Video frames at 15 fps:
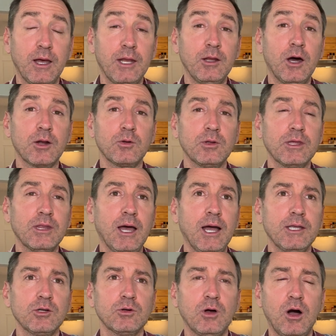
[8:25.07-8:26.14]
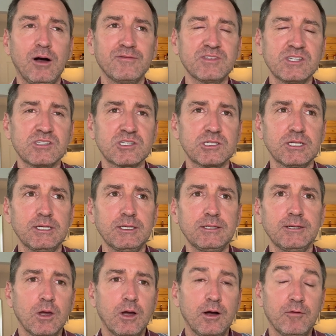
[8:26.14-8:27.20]
And not only that, you'll often
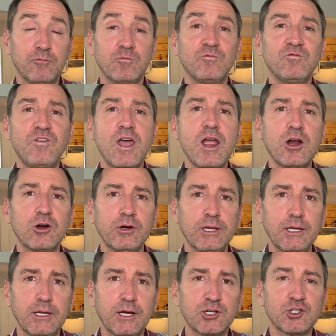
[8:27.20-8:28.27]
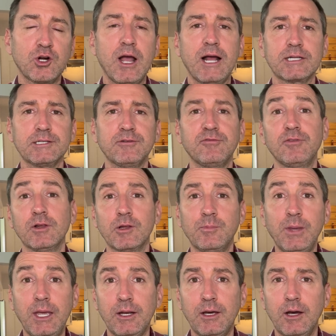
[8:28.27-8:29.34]
see a very attractive
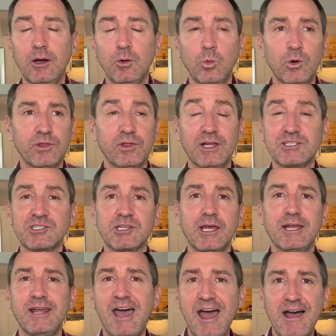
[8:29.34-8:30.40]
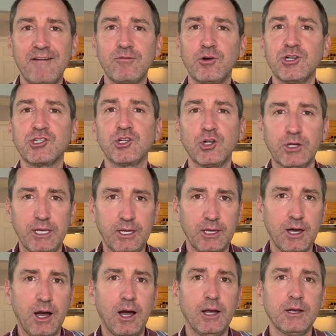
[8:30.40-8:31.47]
Filipina with, let's say, an average looking
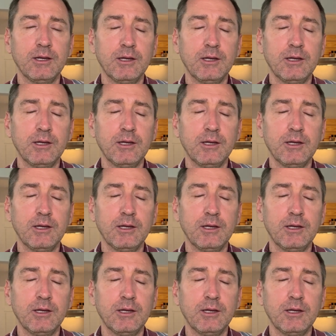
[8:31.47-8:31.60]
guy.